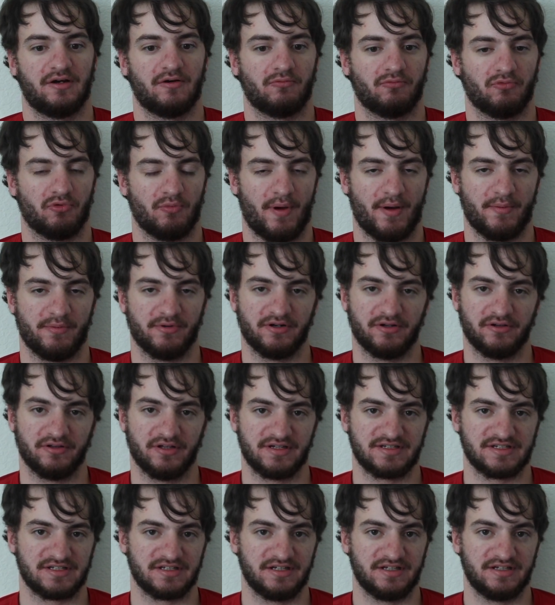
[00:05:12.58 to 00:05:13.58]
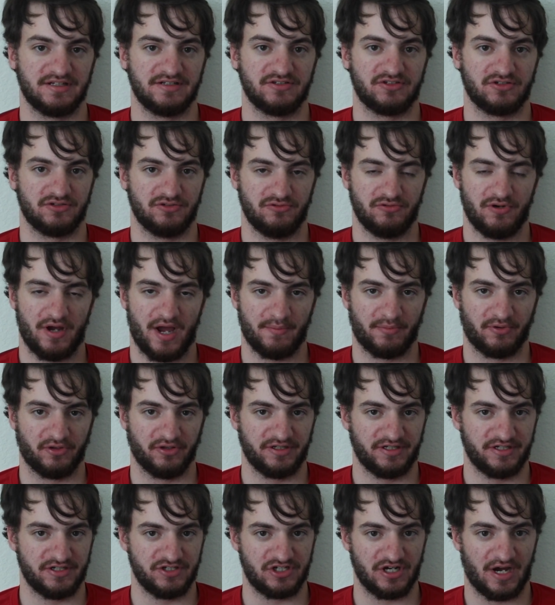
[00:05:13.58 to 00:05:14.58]
Remember to listen in to
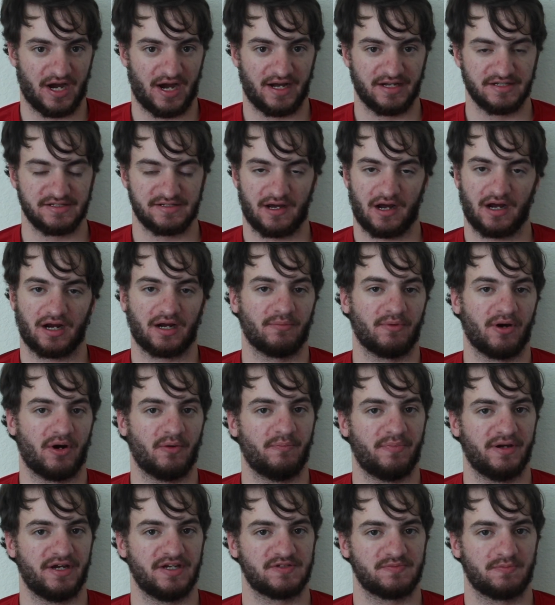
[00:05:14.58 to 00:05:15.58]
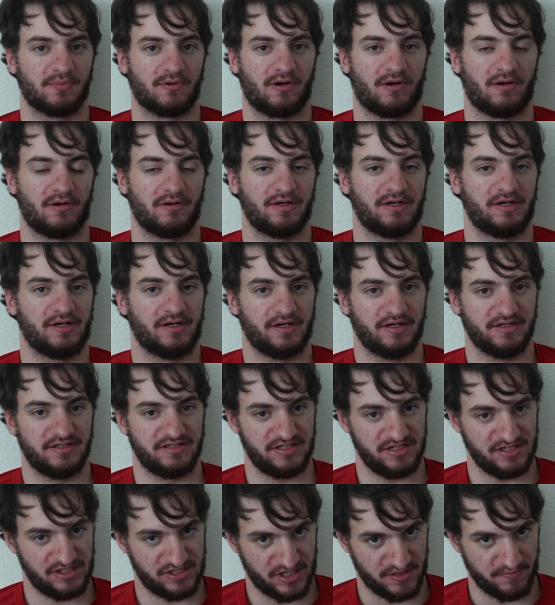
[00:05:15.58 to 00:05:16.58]
Emily and John talk about baseball and
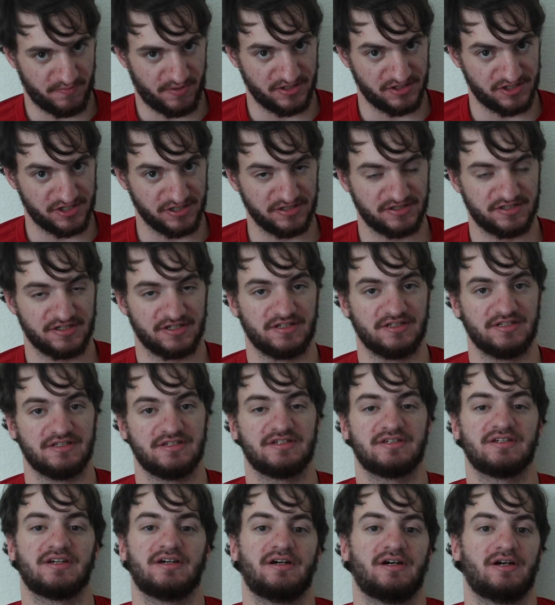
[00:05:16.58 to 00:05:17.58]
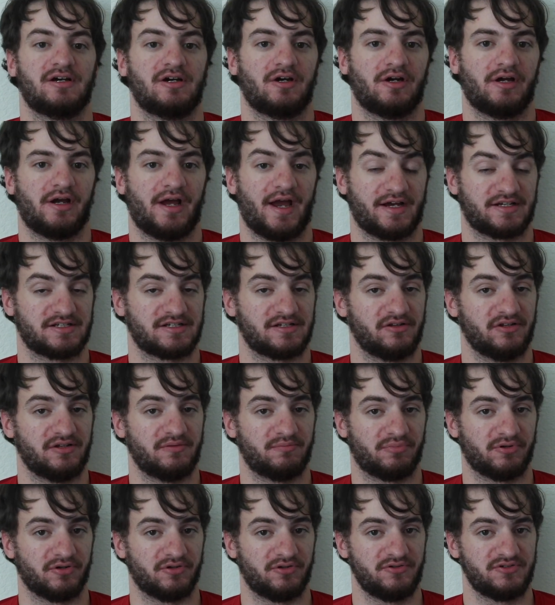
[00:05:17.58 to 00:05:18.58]
DJ Bingington's excellent
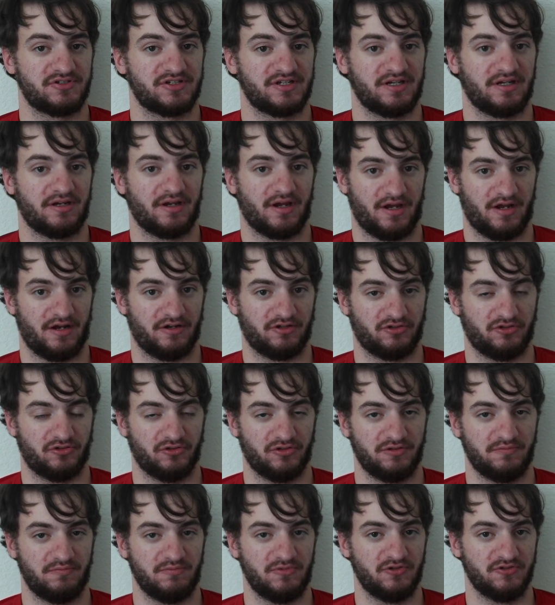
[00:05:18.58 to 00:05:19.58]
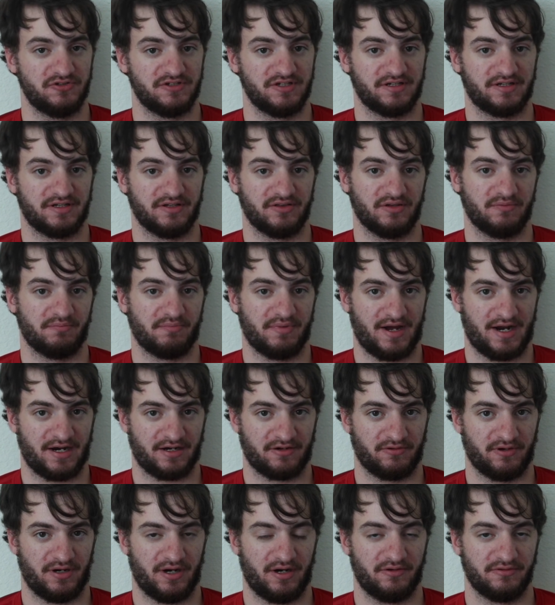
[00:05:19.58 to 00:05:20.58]
producing and good music in the
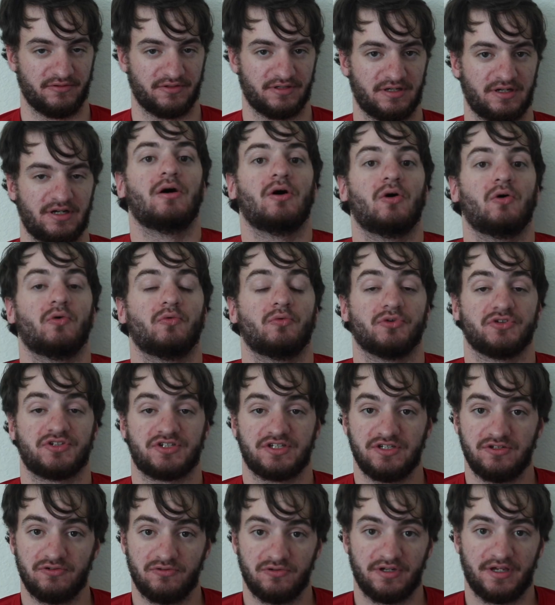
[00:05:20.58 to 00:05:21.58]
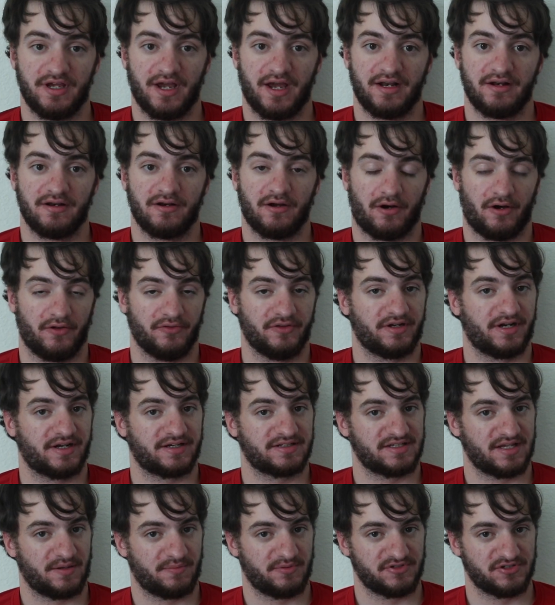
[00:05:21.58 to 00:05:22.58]
background. We'll see you again on the
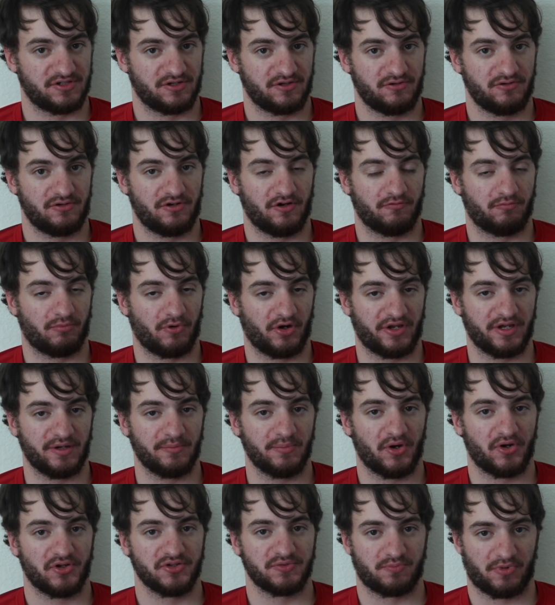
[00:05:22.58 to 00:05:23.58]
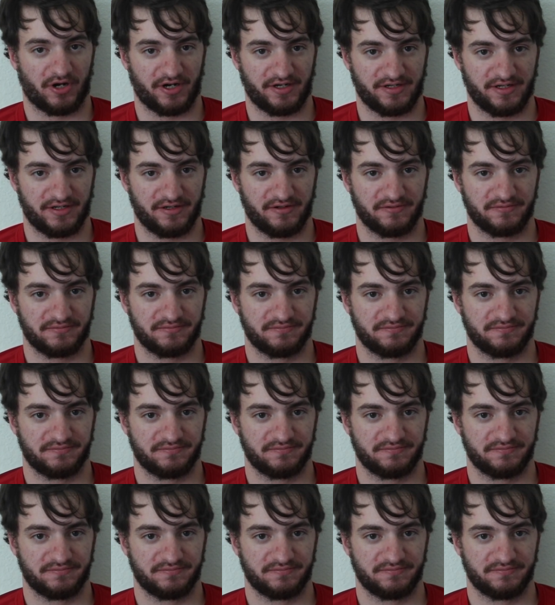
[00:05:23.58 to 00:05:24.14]
next episode of Breaking Balls Breakdown.